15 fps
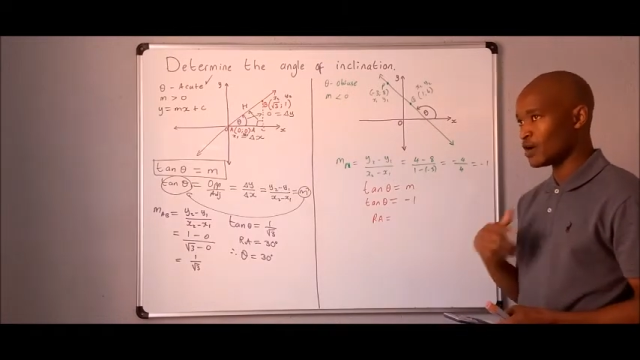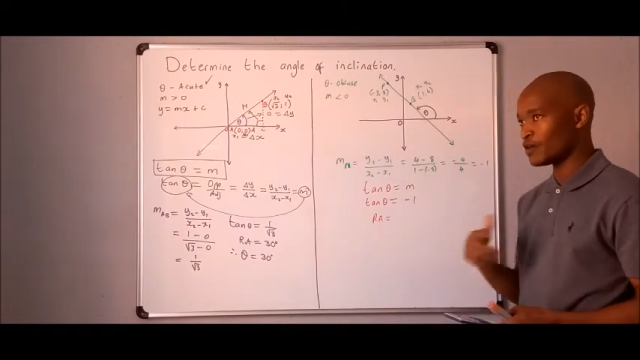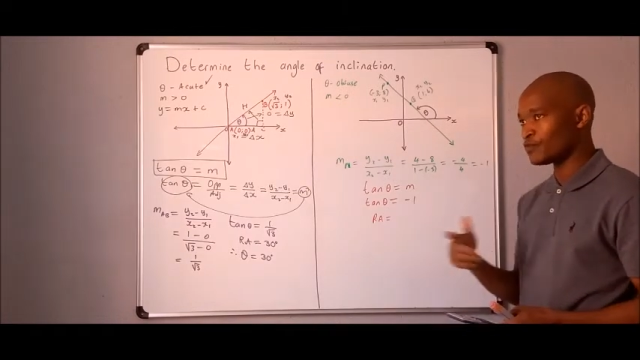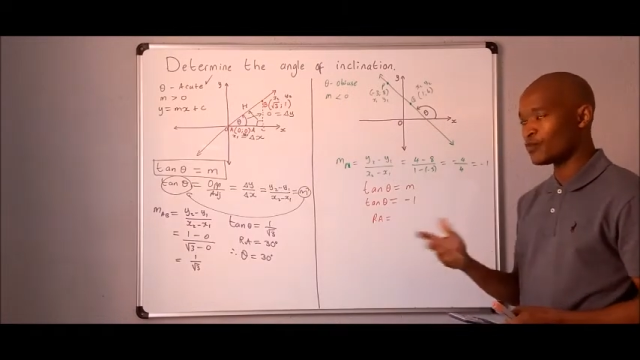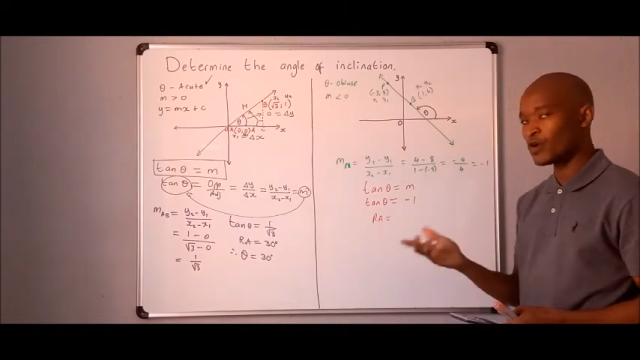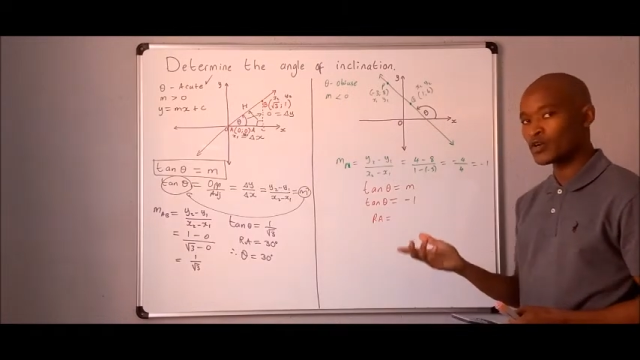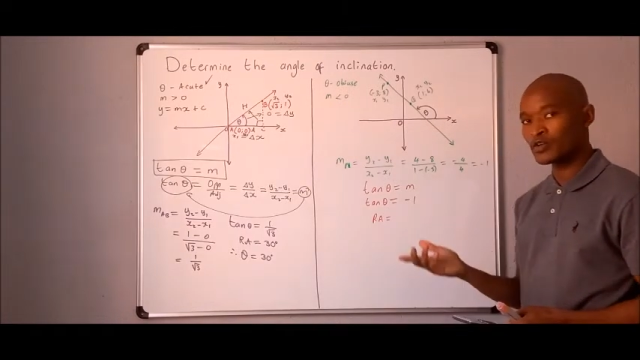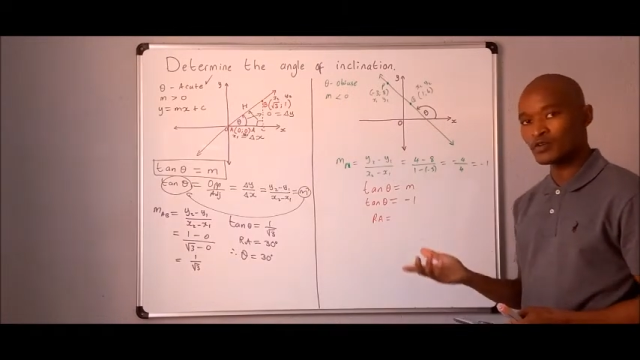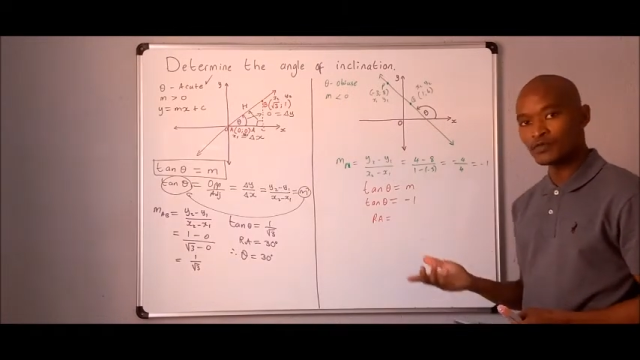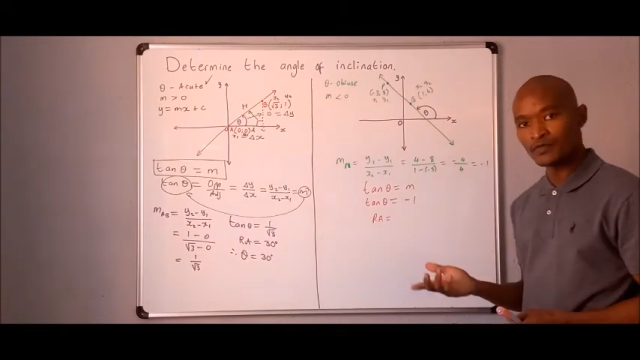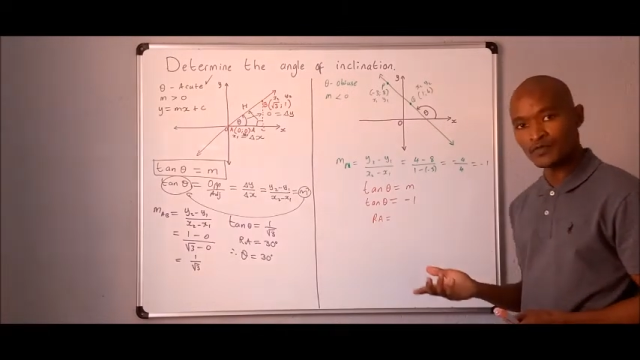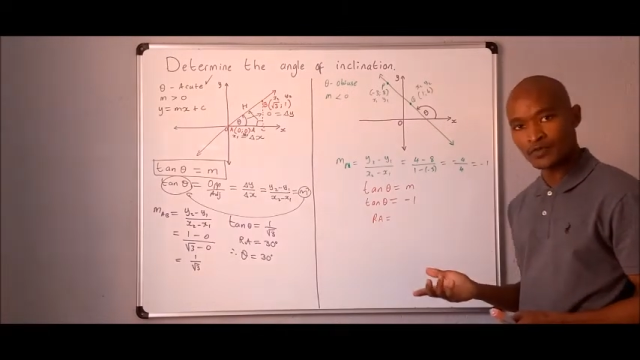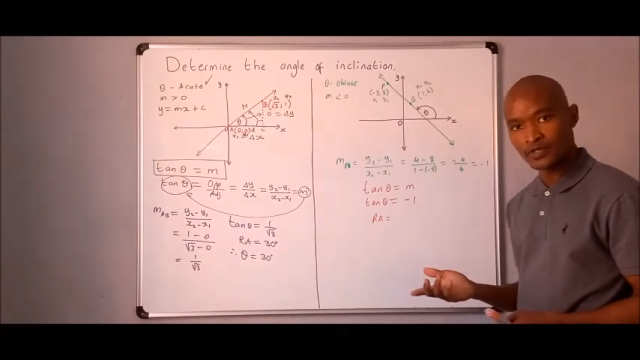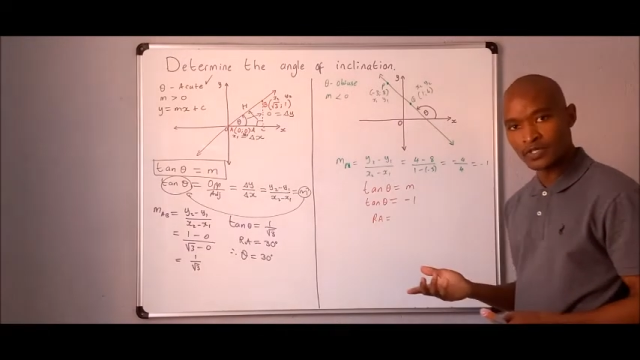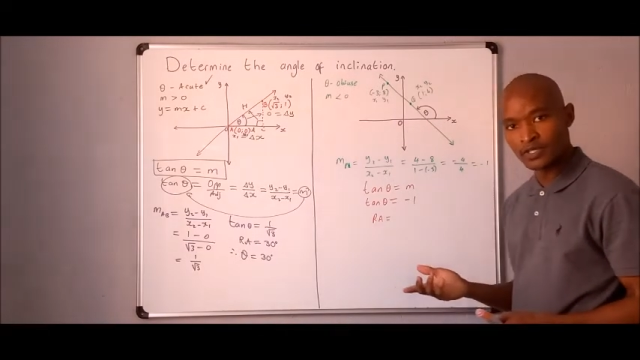avoid
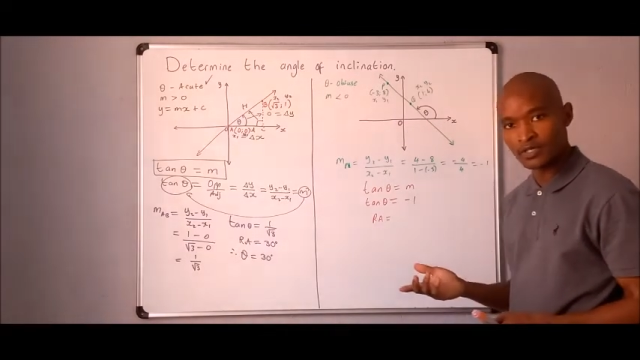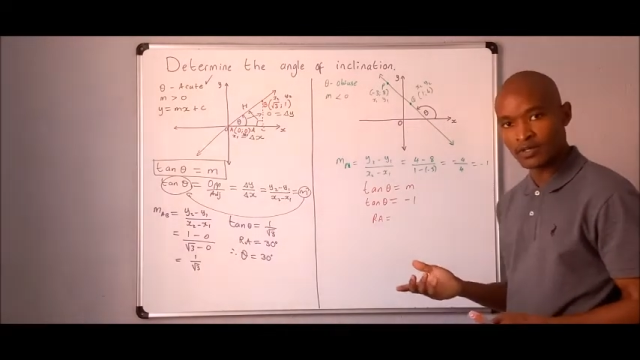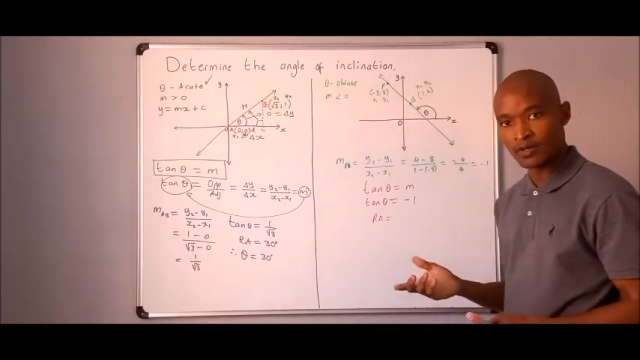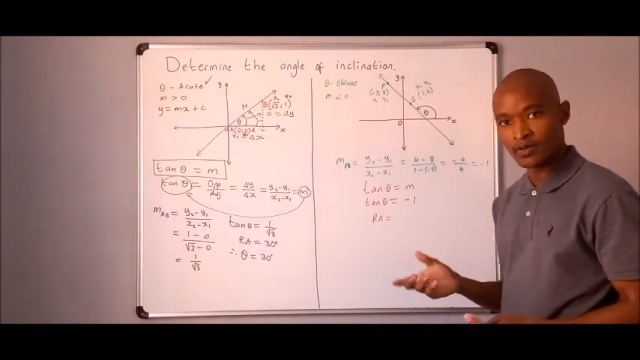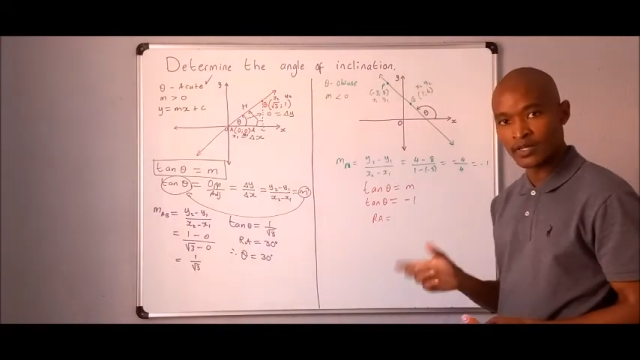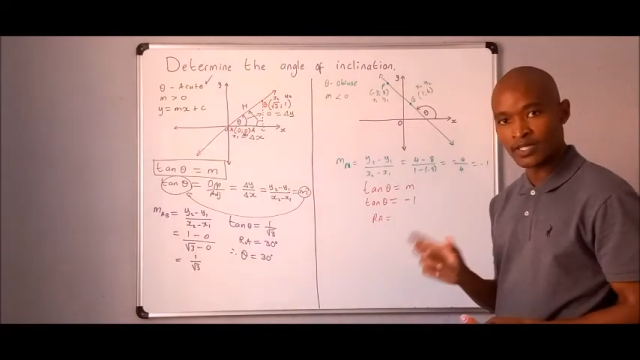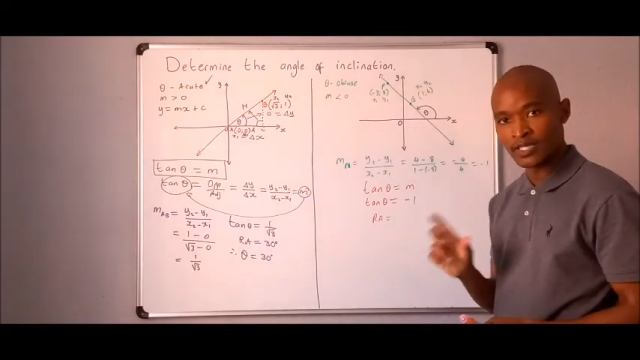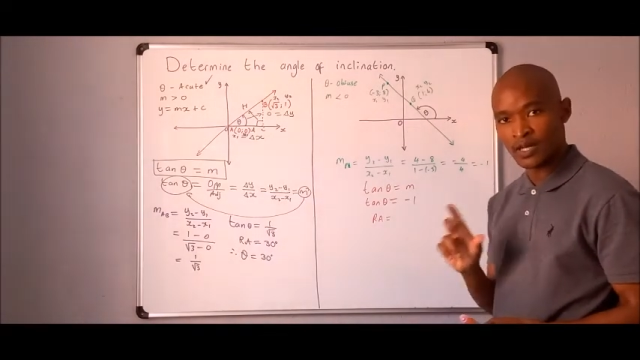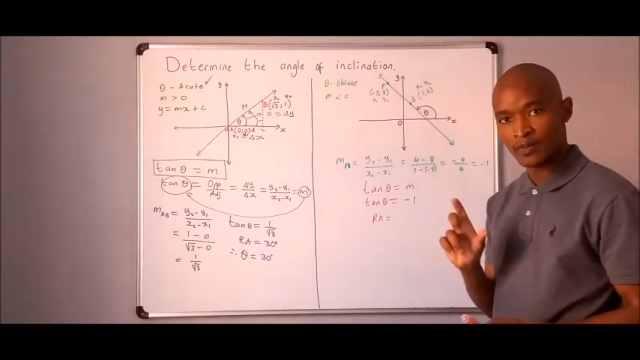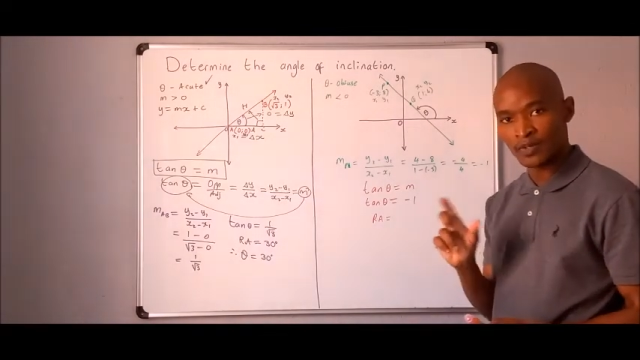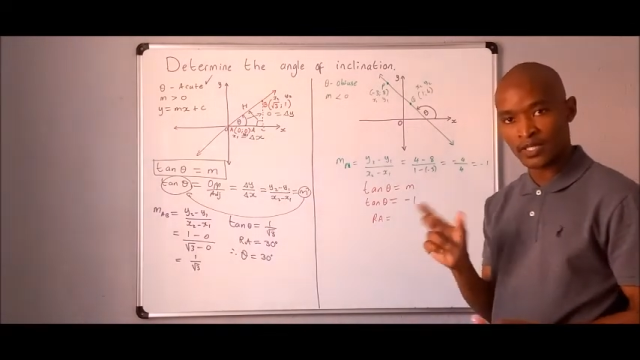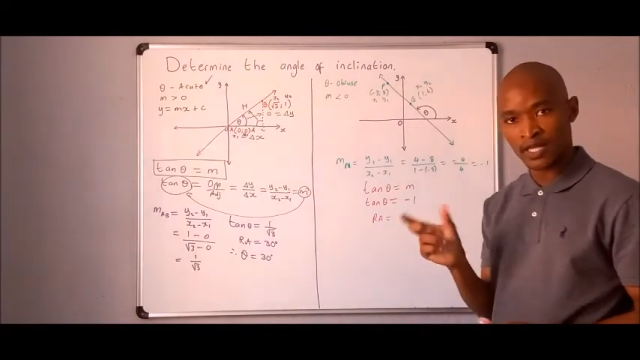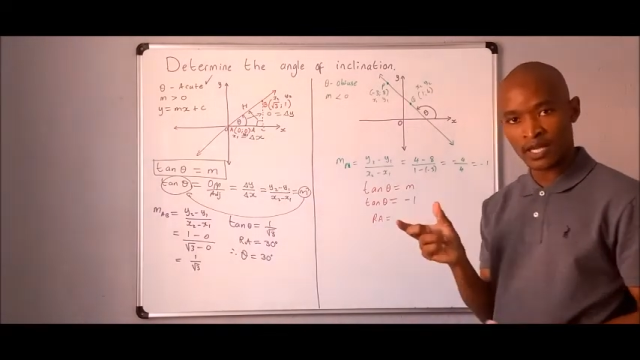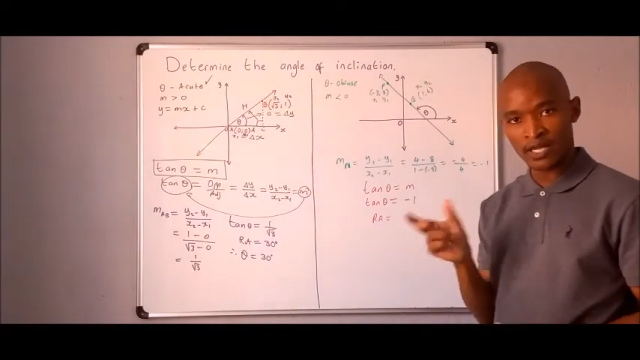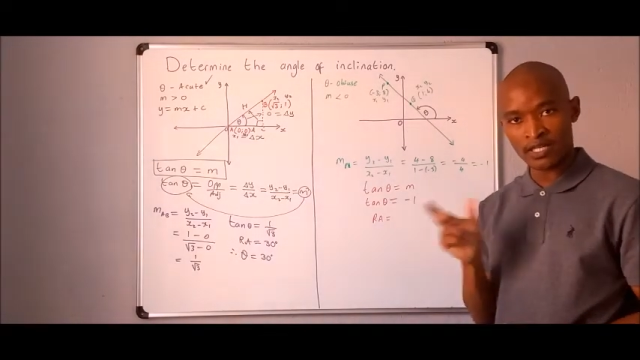confusion or a double
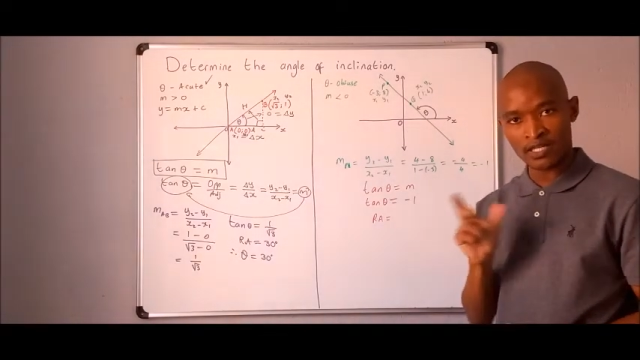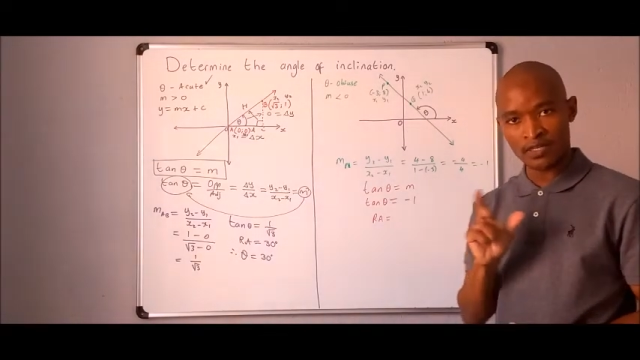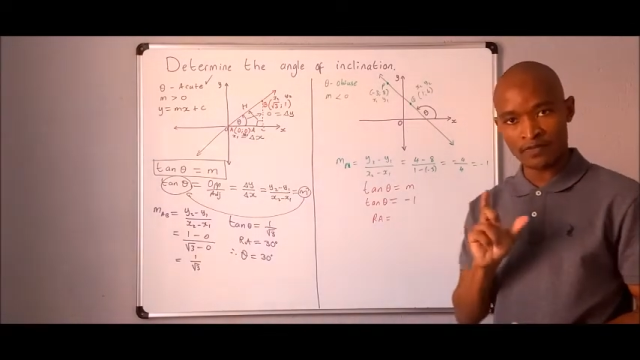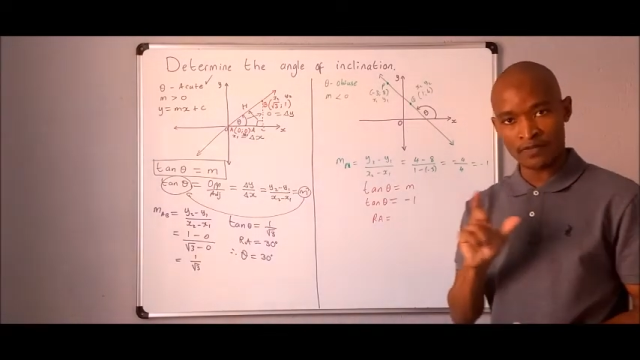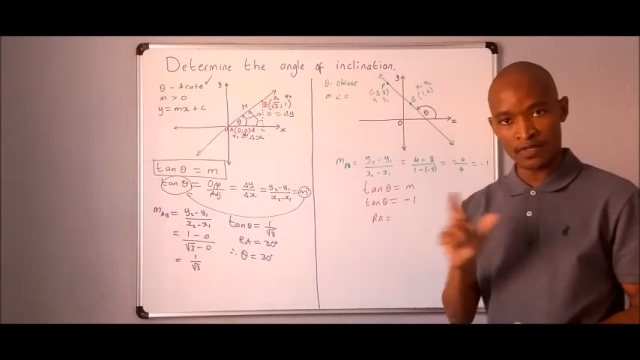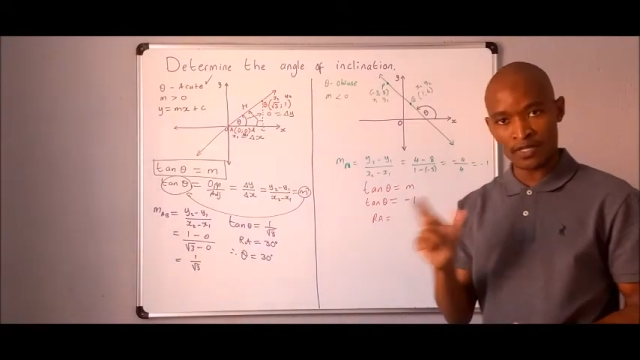negative